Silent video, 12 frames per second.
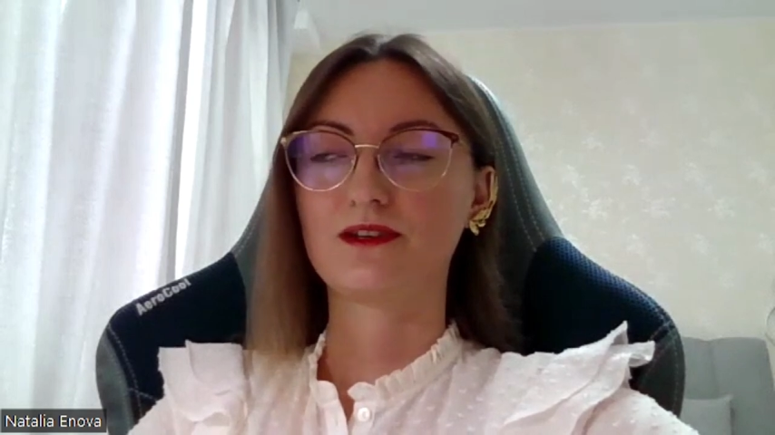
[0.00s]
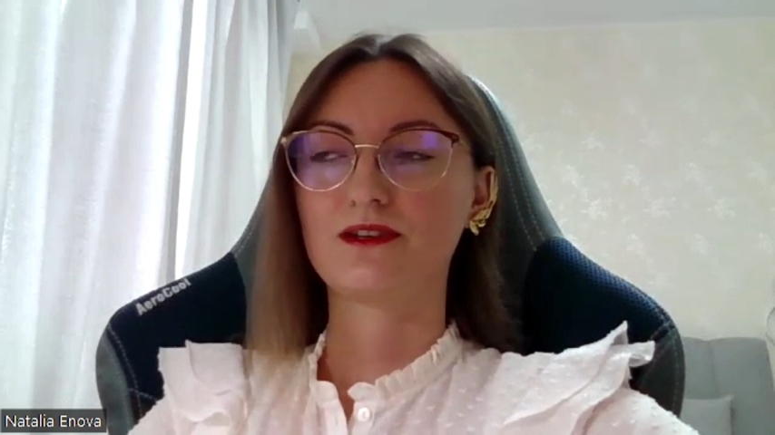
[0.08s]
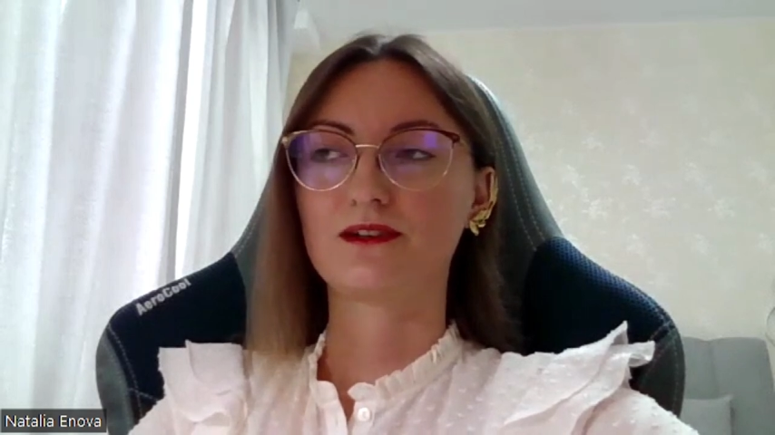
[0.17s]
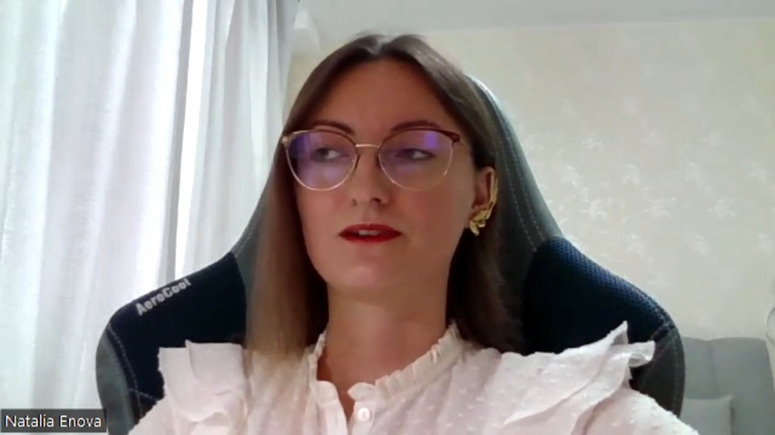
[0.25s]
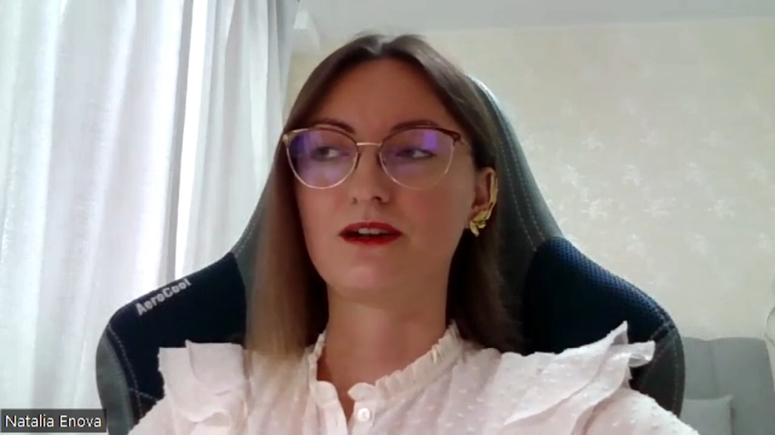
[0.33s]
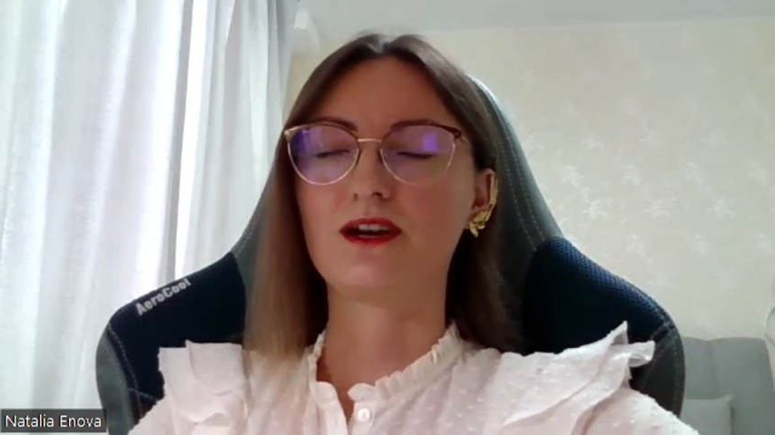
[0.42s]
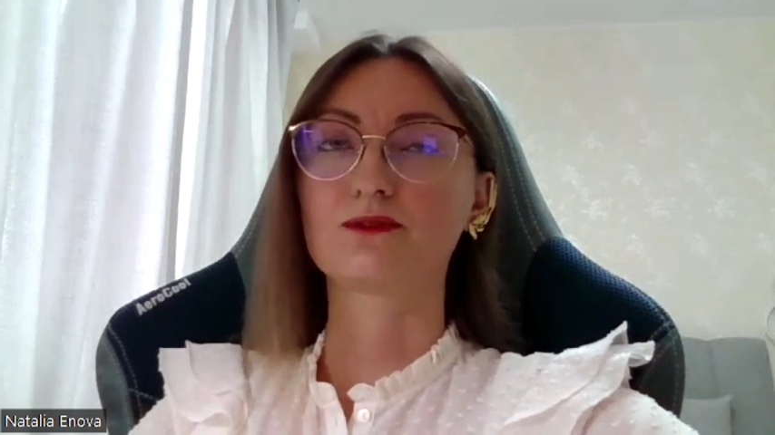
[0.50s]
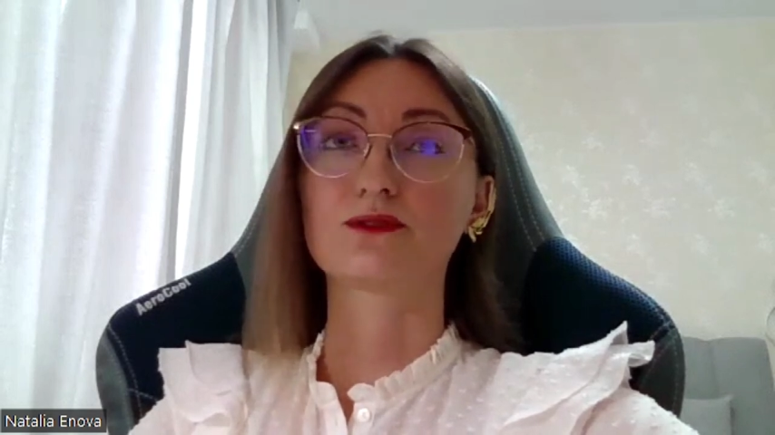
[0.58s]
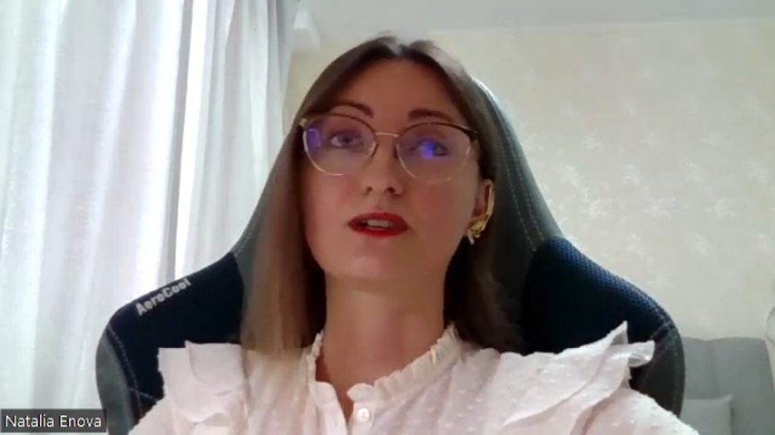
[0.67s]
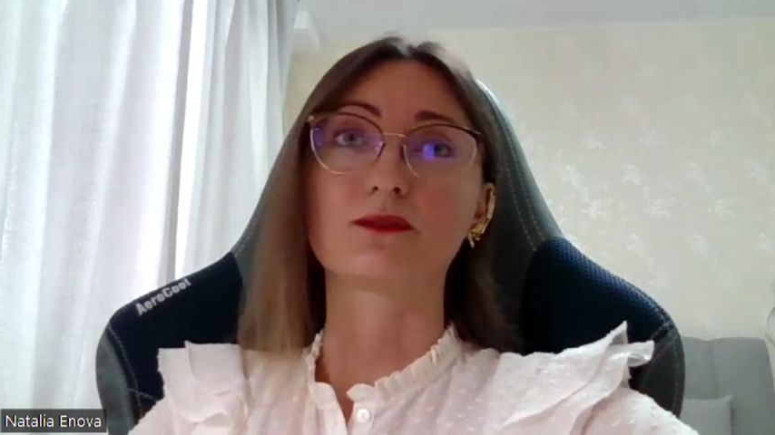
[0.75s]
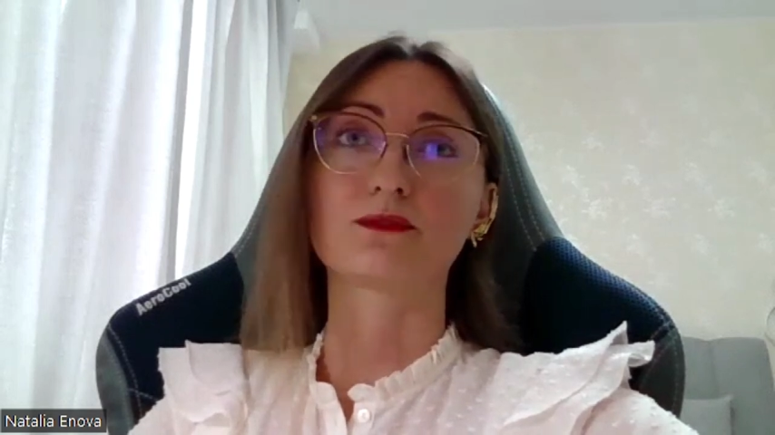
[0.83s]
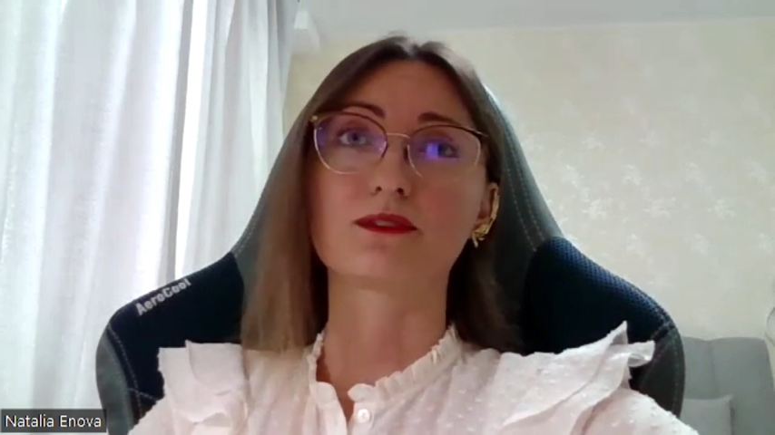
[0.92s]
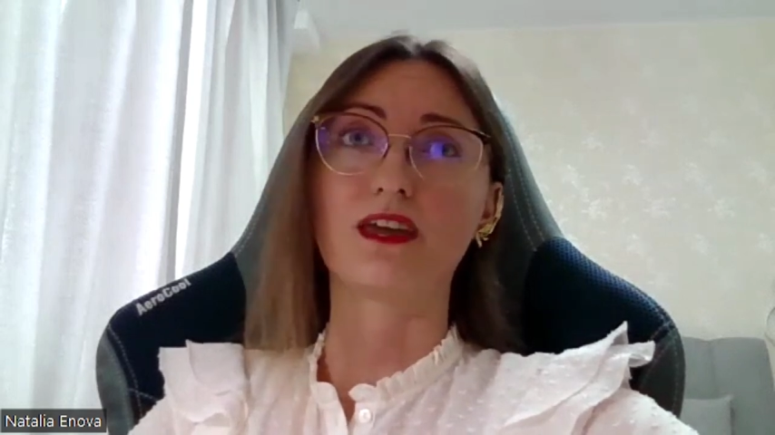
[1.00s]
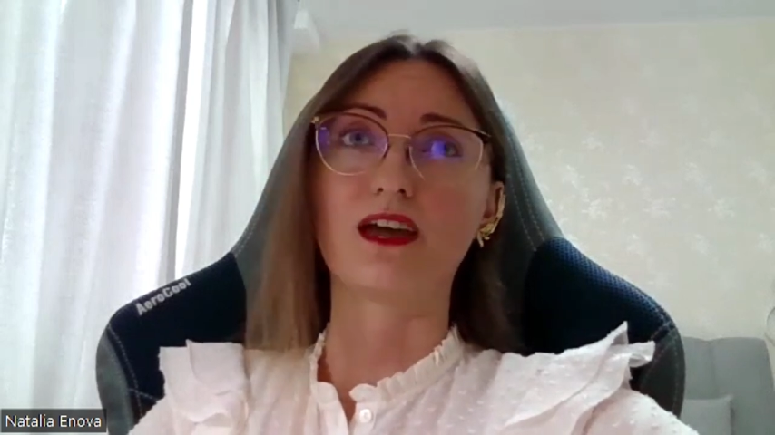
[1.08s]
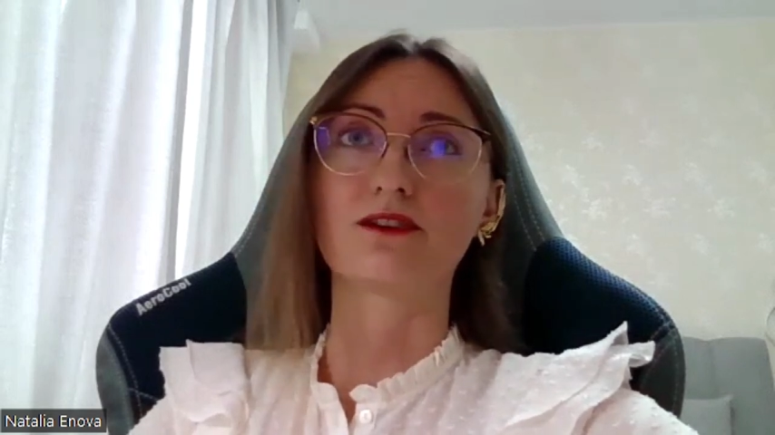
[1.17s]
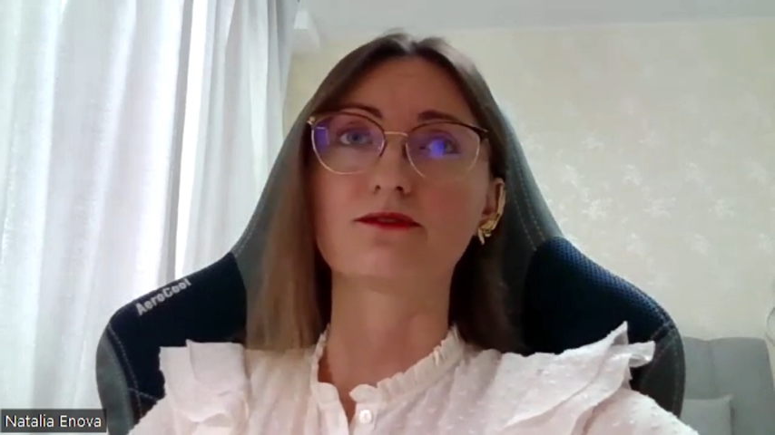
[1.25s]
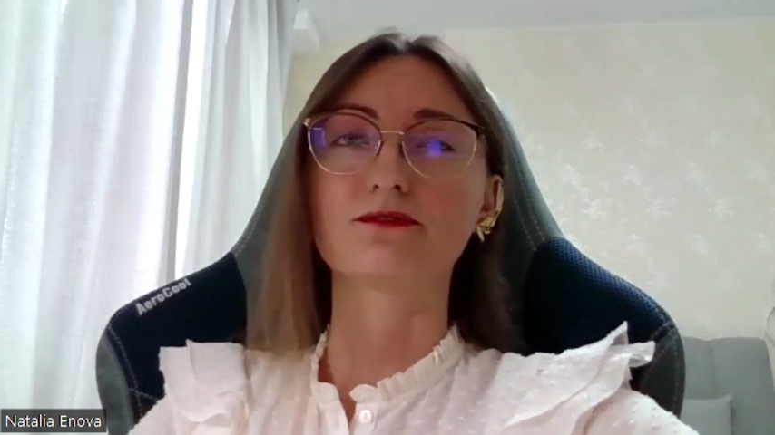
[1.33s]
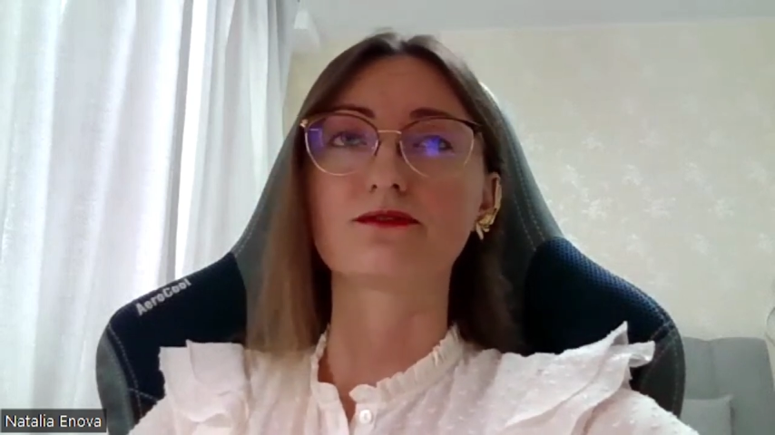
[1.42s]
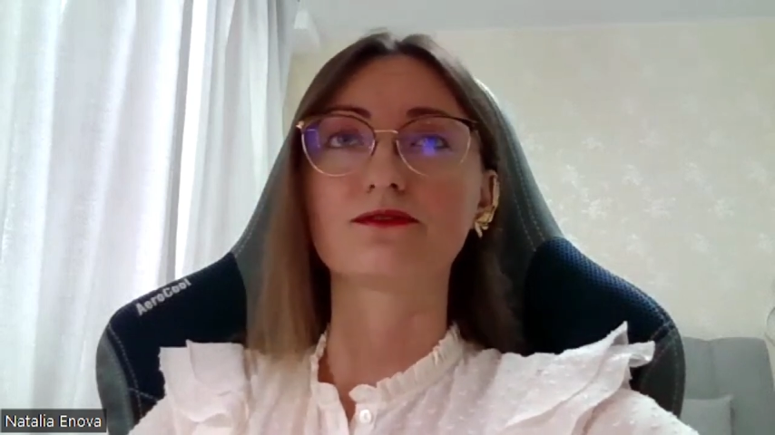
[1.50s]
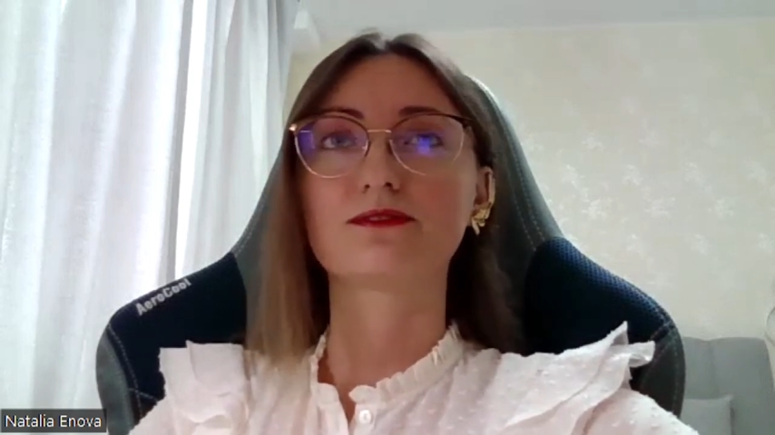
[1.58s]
outcomes they have?